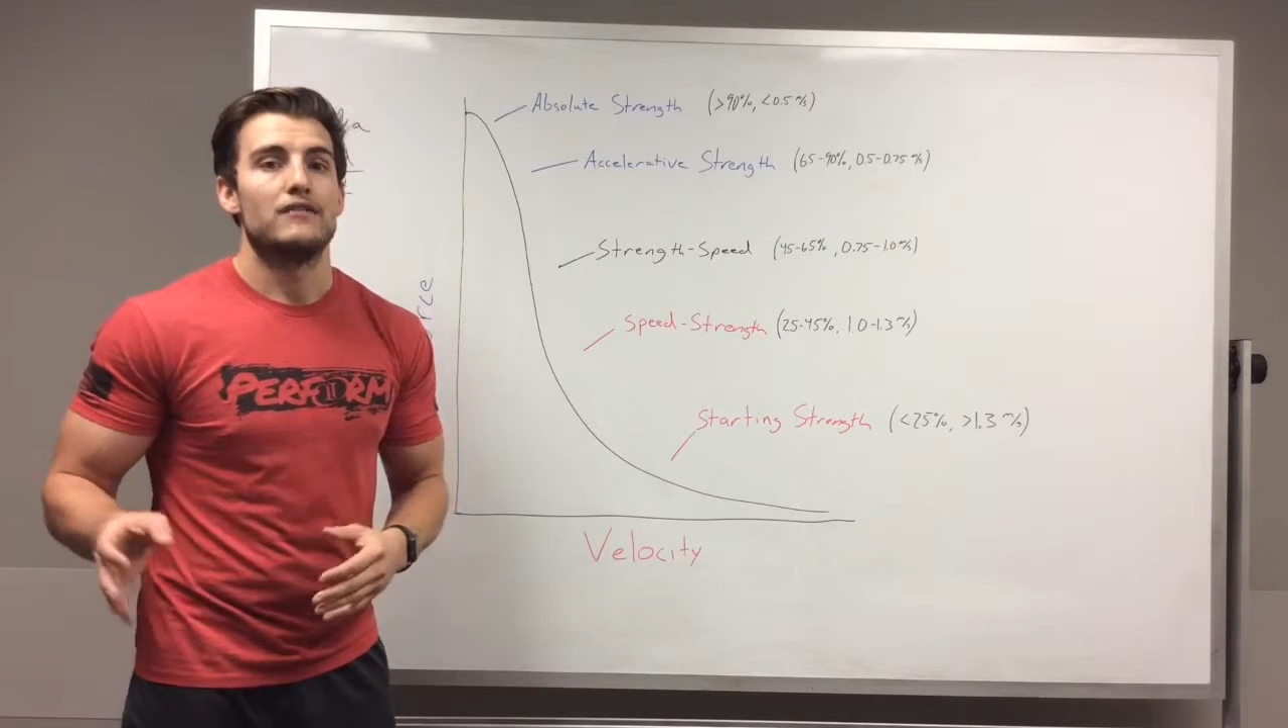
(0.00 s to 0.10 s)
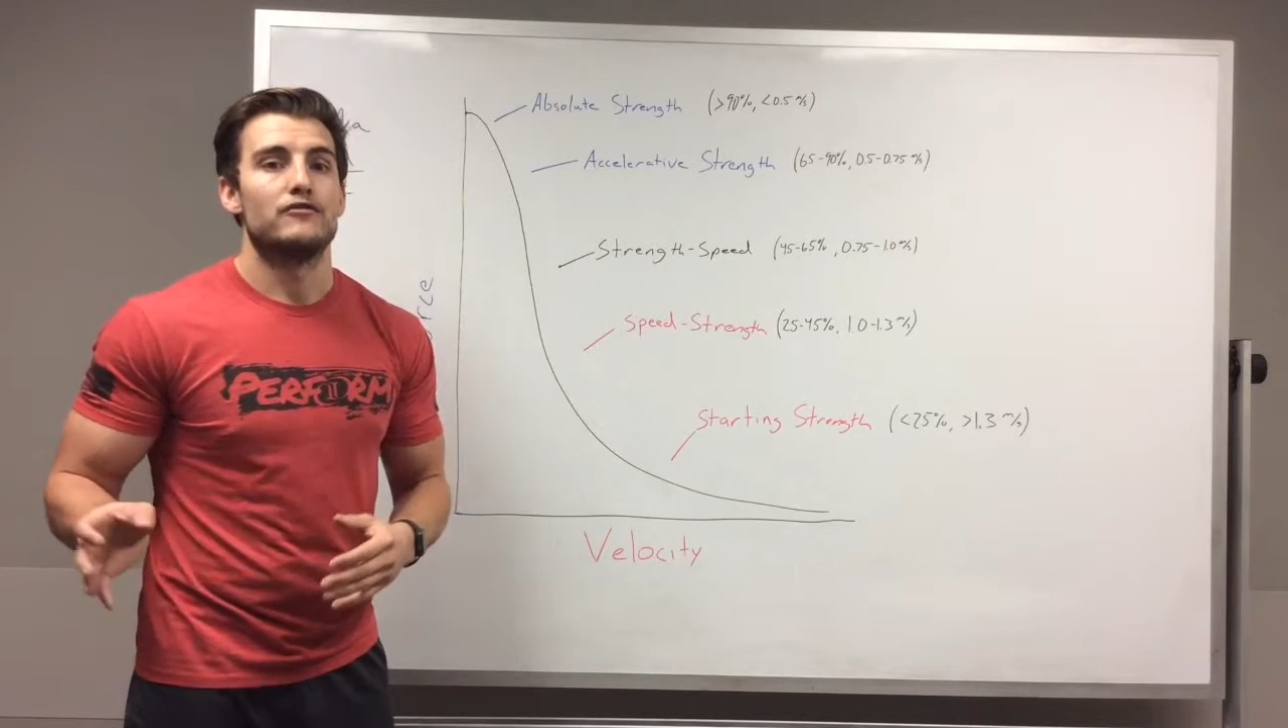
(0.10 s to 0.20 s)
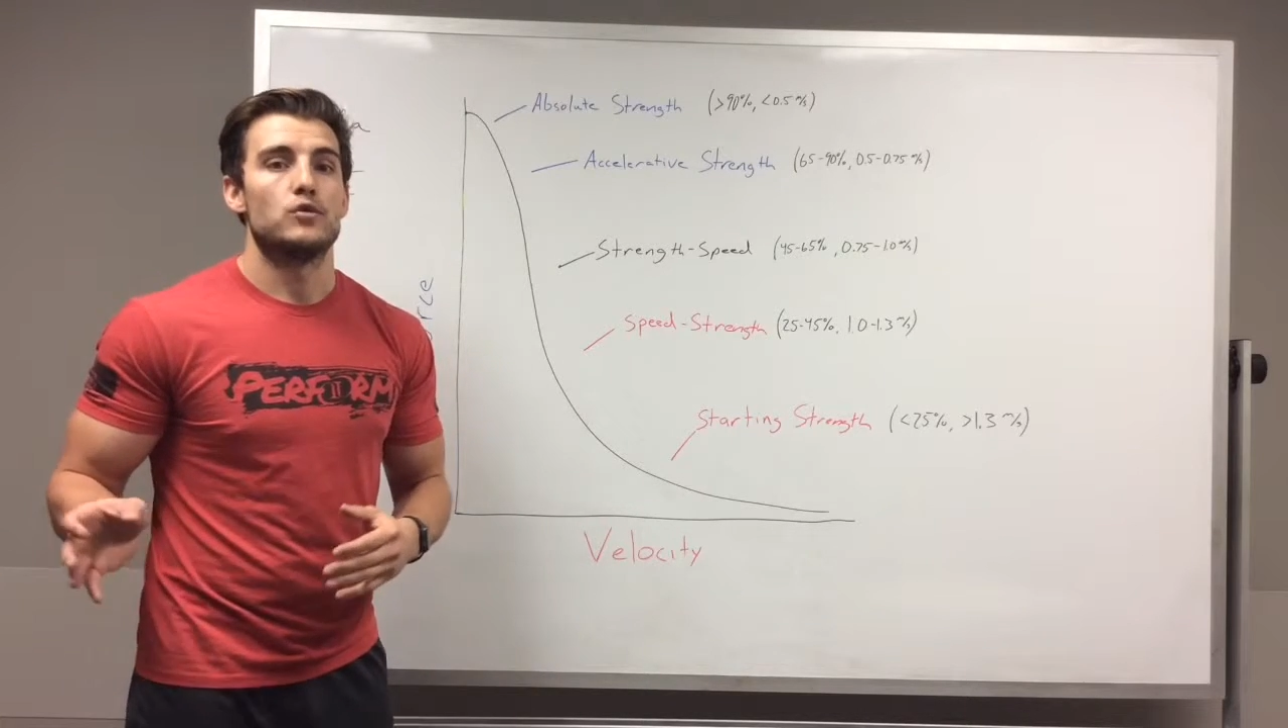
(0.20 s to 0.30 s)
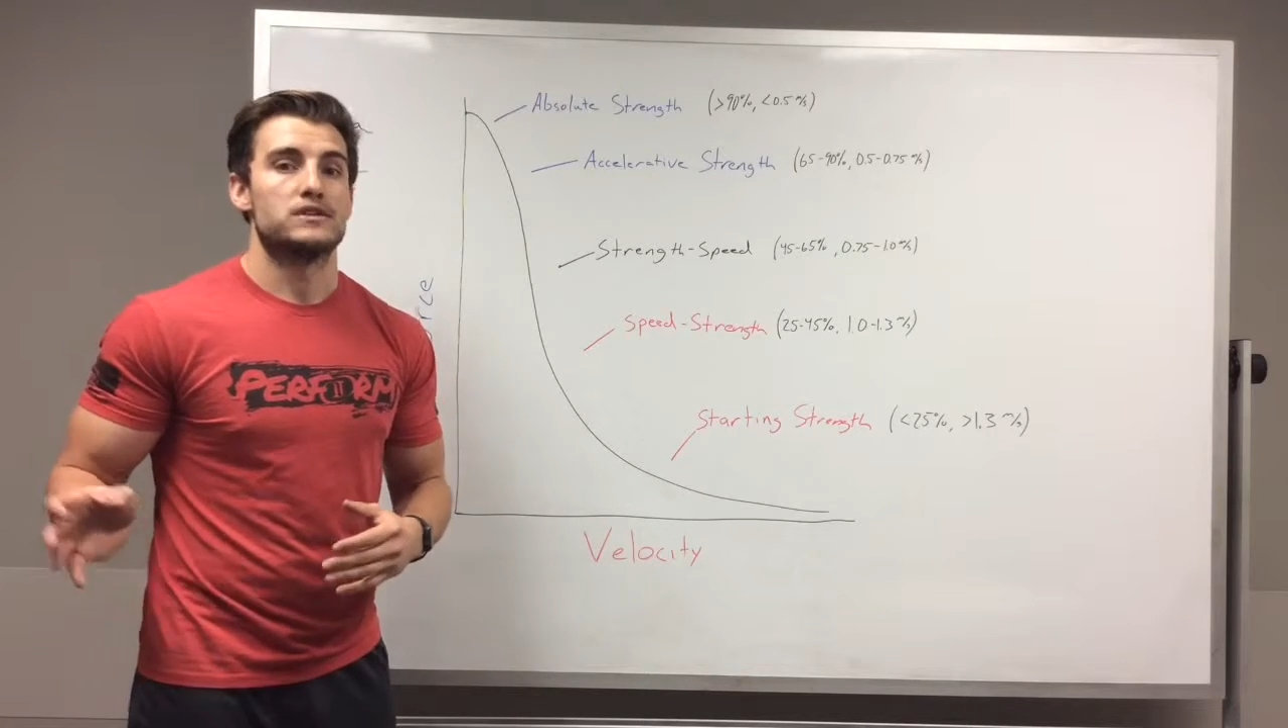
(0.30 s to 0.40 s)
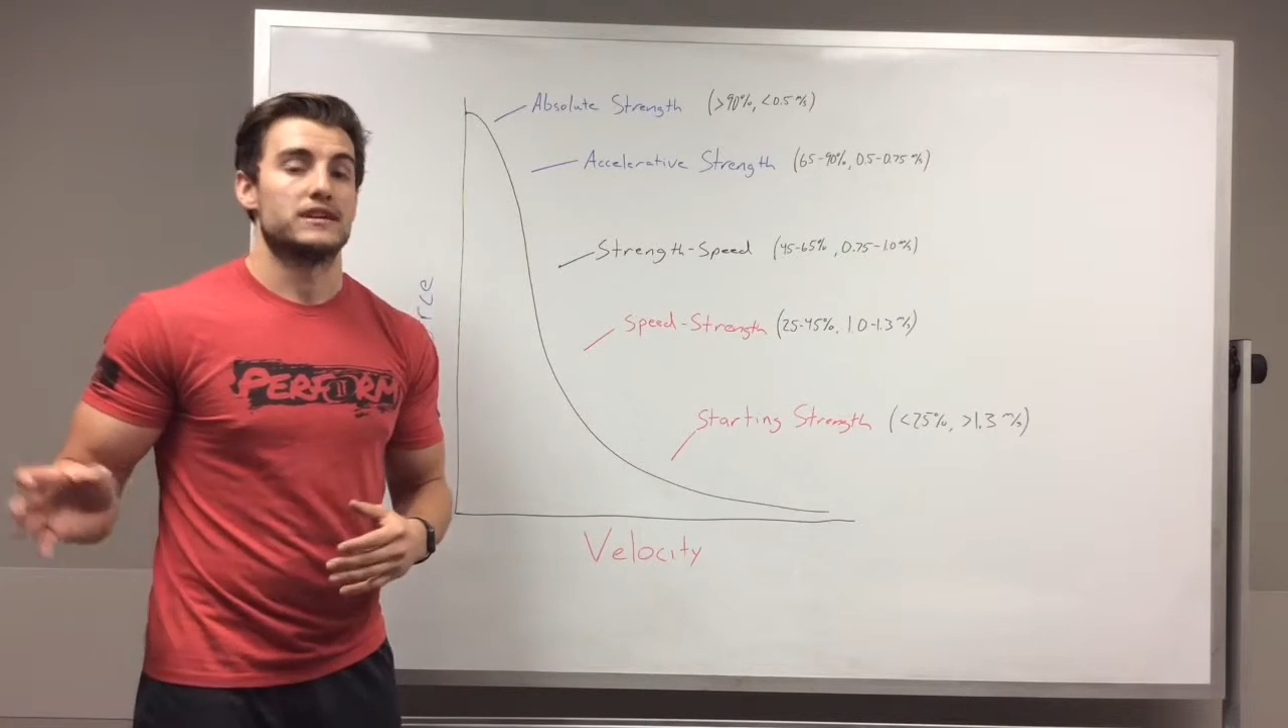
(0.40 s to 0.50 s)
and
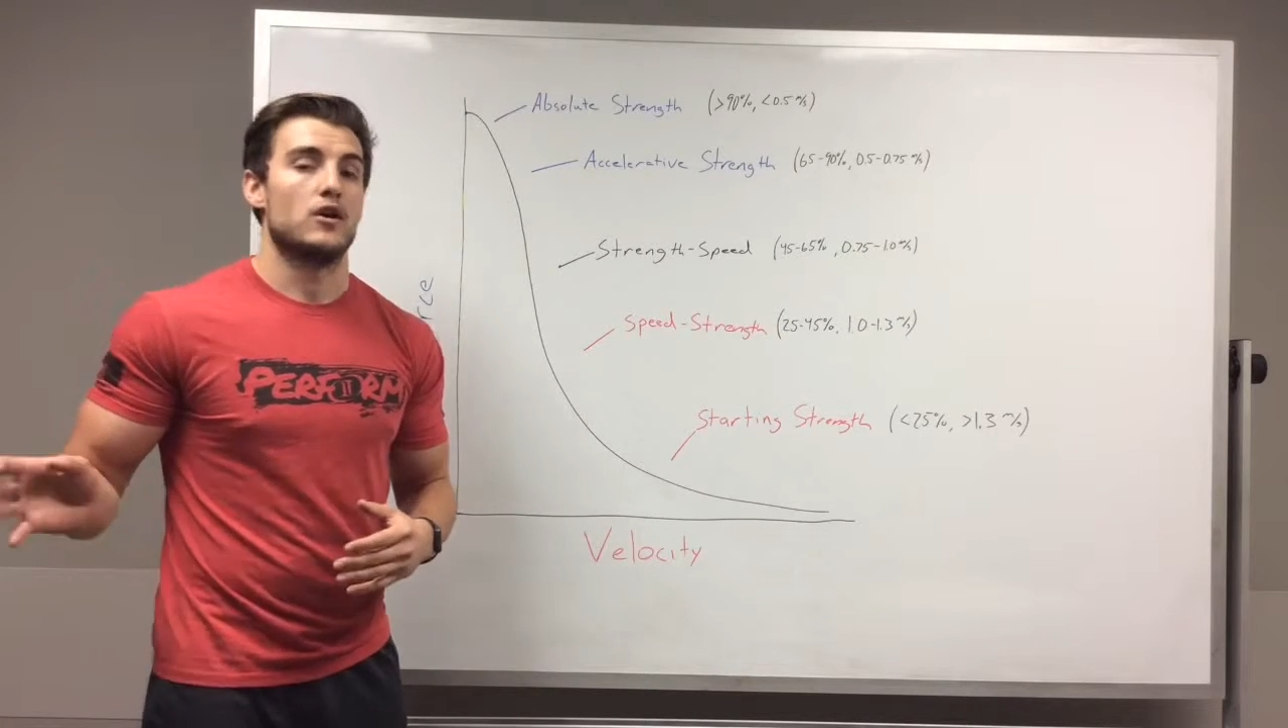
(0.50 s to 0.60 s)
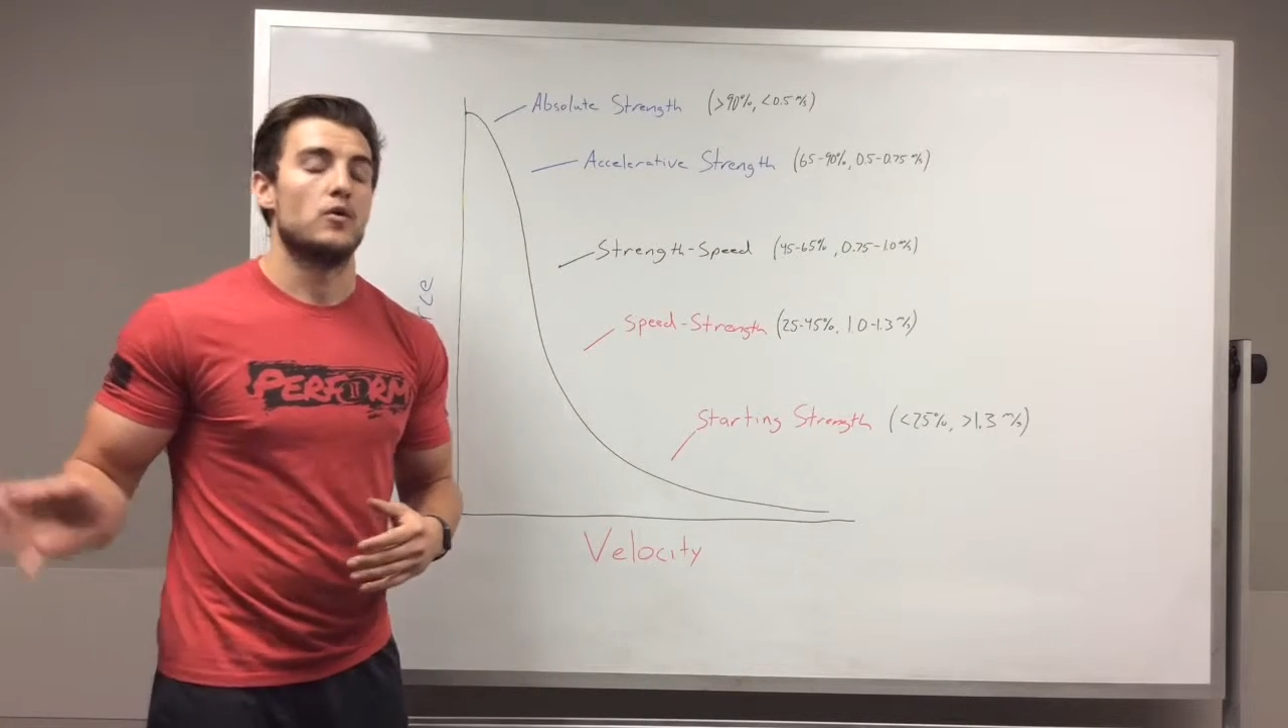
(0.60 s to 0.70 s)
focusing